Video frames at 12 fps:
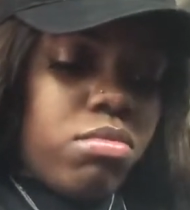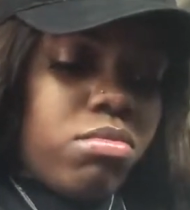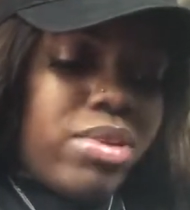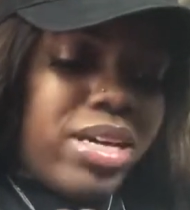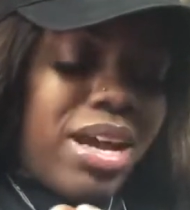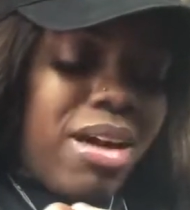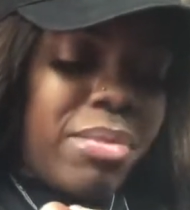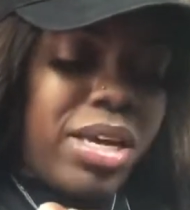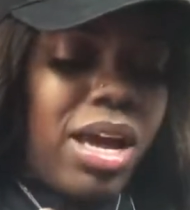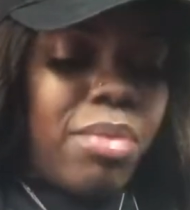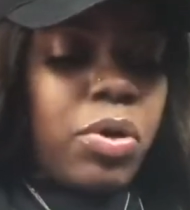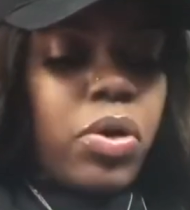But I mean,
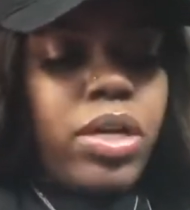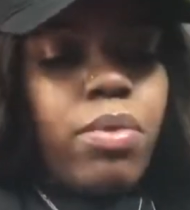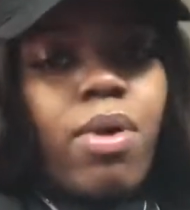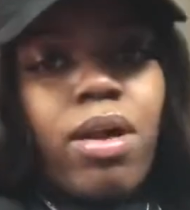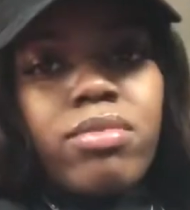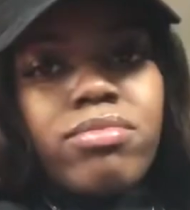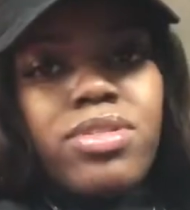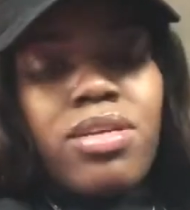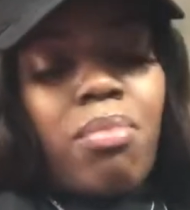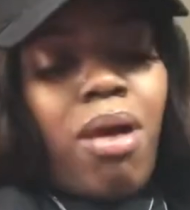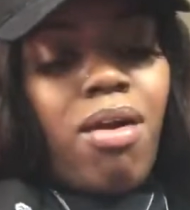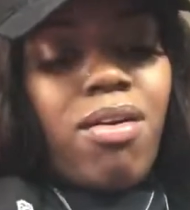I'm going to work
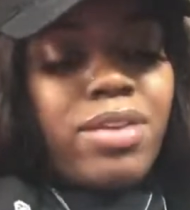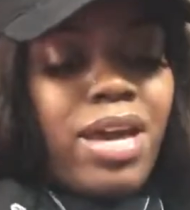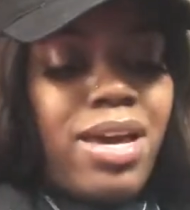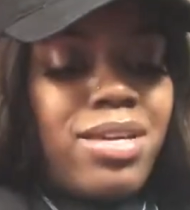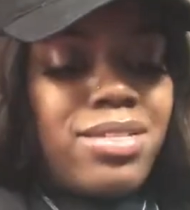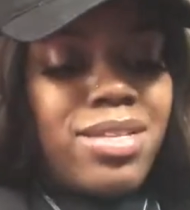tomorrow night.